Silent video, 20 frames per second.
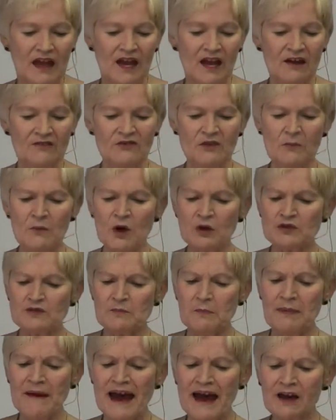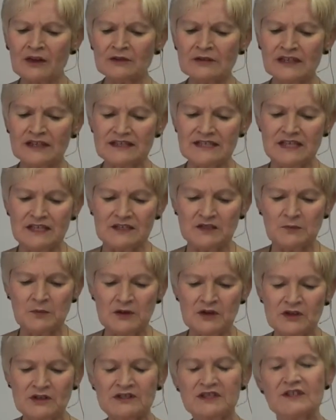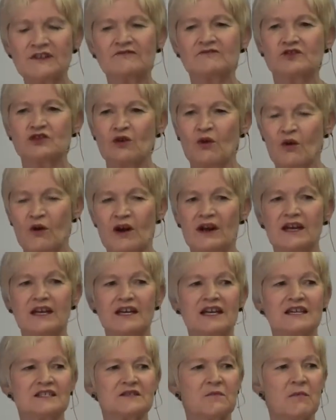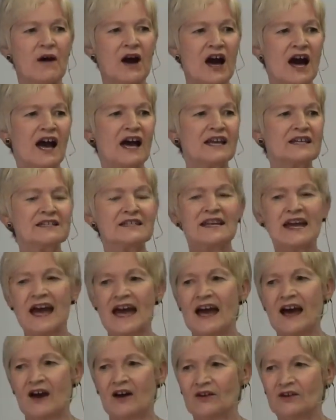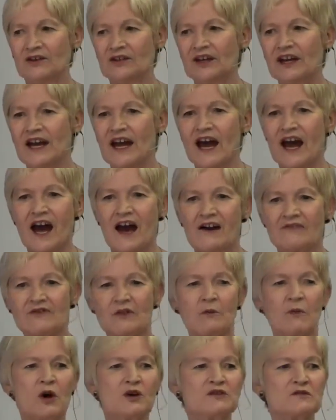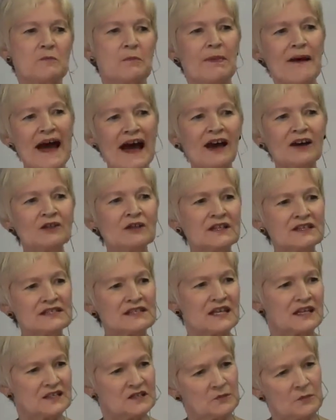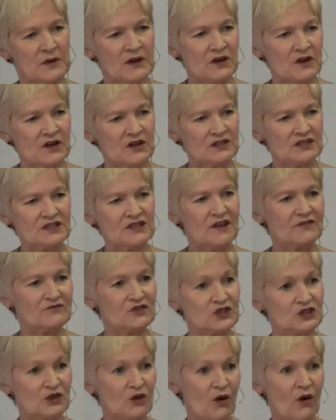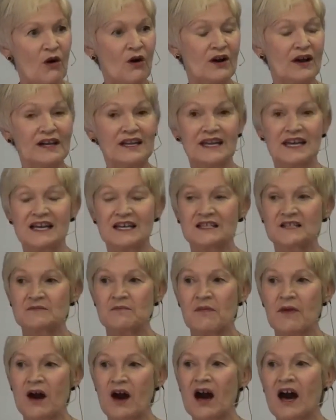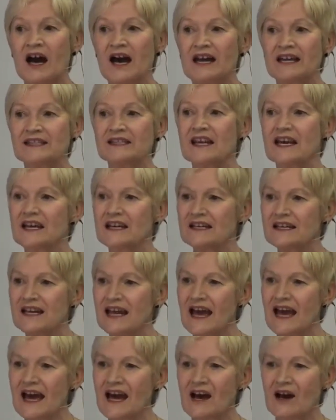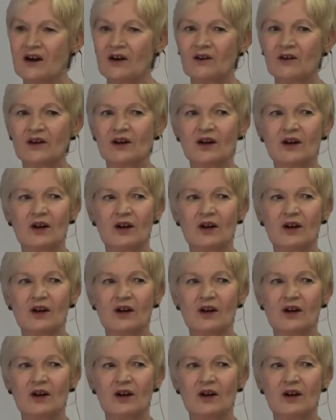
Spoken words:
of the most boundless experience of joy is mine now. Of the most boundless experience of joy is mine now.